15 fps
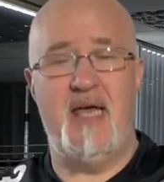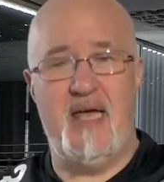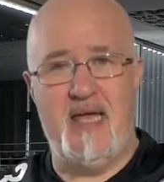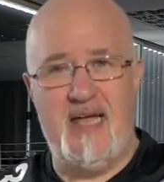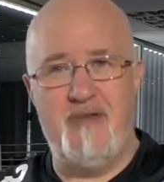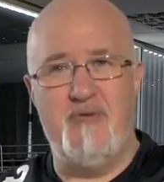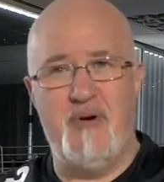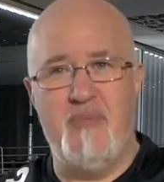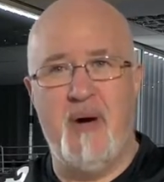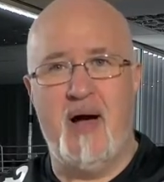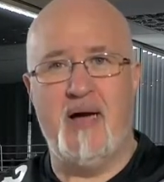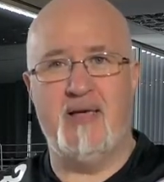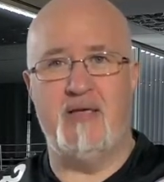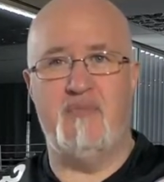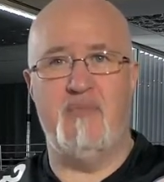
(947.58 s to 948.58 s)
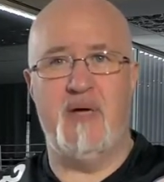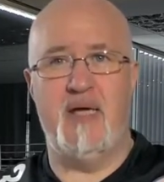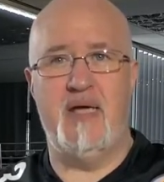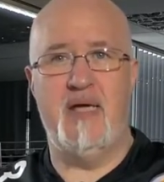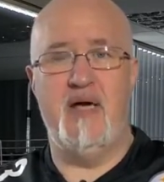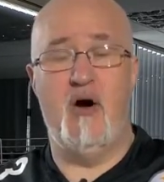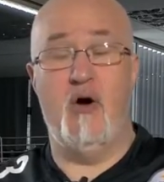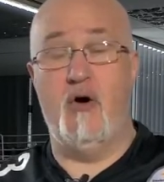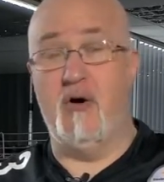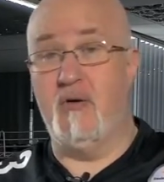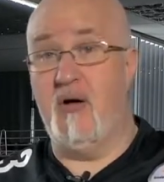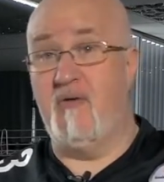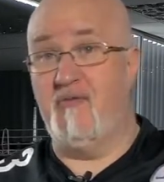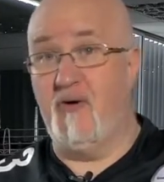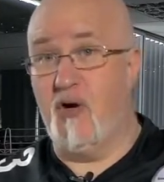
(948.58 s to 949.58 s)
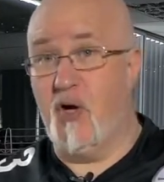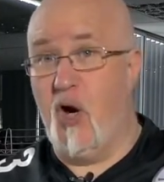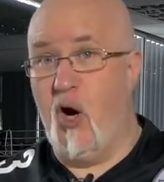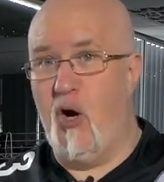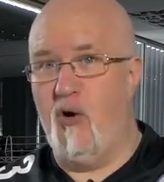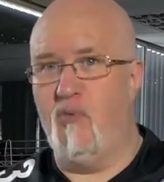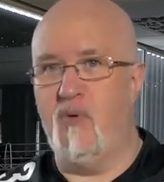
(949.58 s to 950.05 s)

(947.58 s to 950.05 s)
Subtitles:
it reminded me, or I forgot